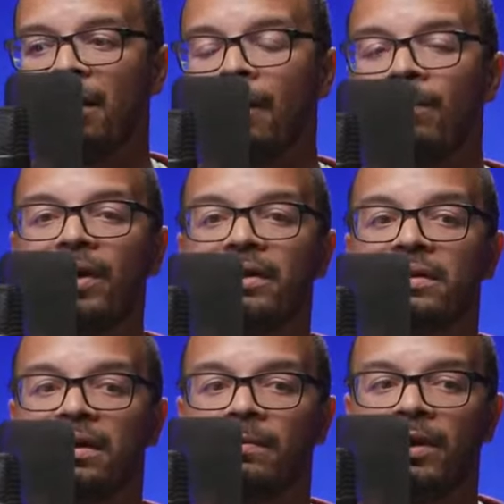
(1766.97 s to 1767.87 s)
but it's
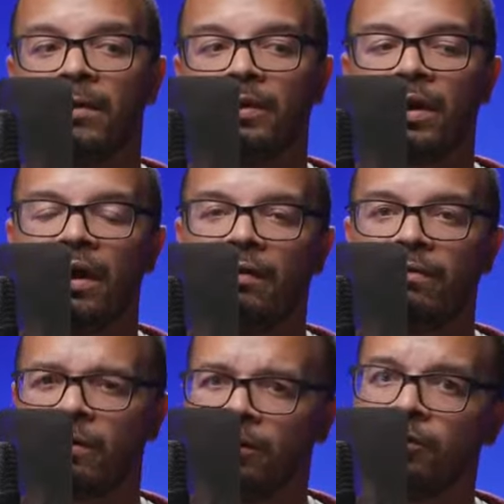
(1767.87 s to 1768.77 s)
going to be able to have
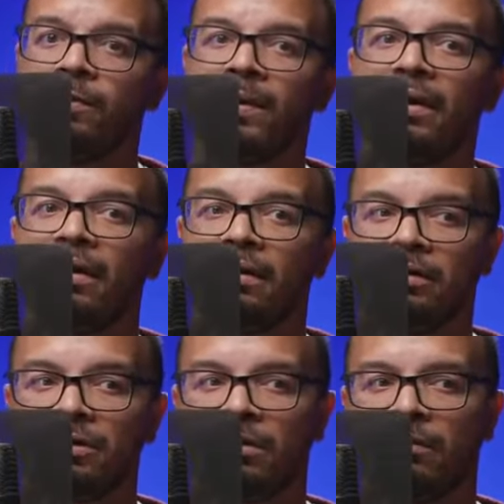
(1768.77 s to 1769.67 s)
32-bit
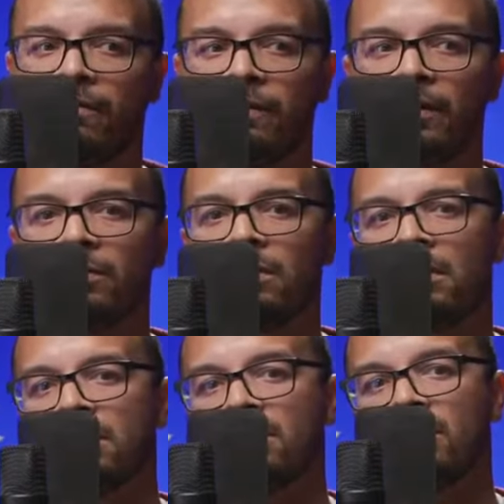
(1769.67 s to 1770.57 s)
internal float
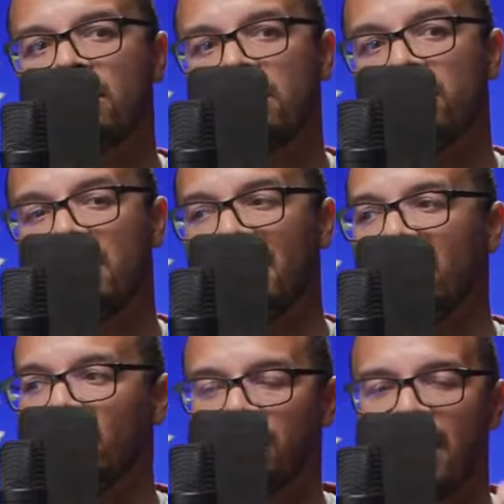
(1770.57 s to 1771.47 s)
so that you can get
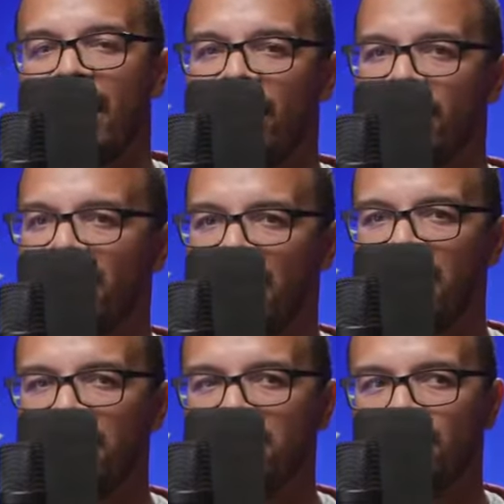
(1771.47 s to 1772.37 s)
those higher
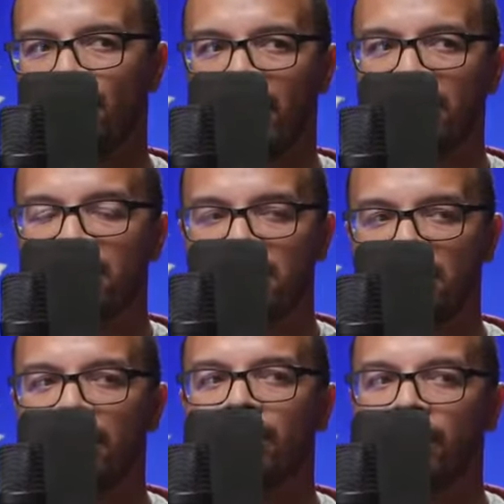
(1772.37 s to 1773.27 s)
gains, but
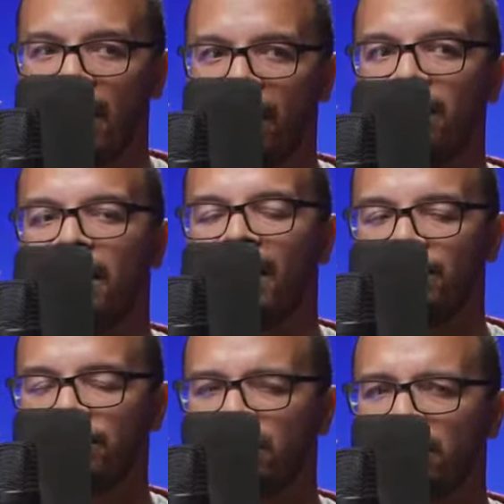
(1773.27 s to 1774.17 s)
still have the
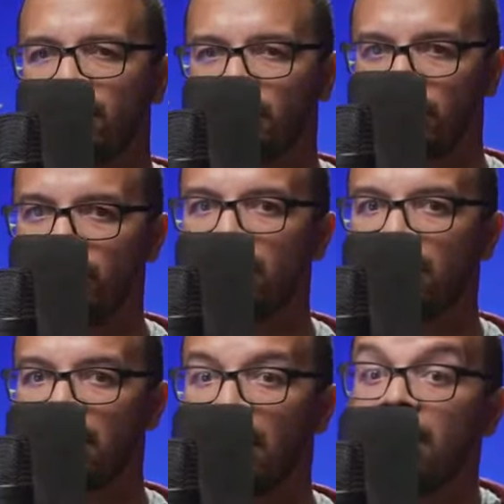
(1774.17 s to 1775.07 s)
option of reducing
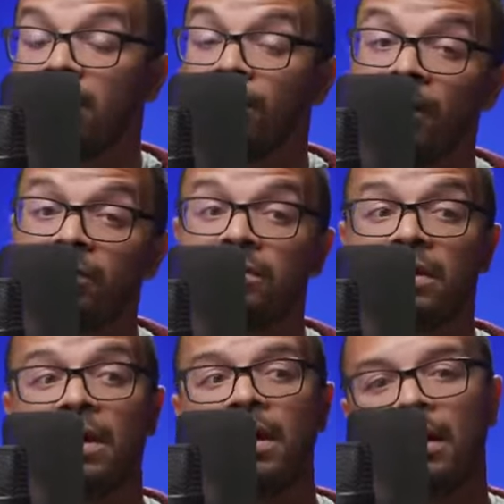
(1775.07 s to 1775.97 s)
the gain in post
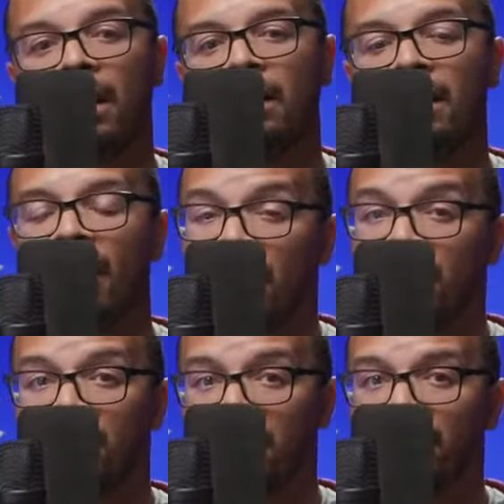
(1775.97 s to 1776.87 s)
and not
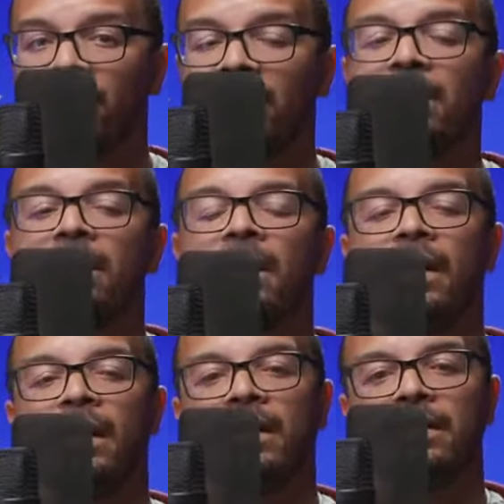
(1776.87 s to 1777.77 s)
clipping
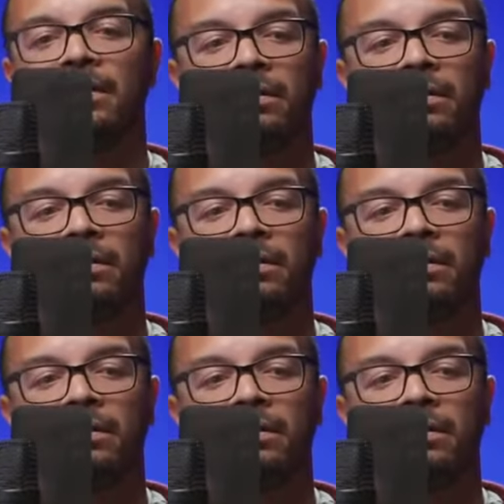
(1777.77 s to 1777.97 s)
and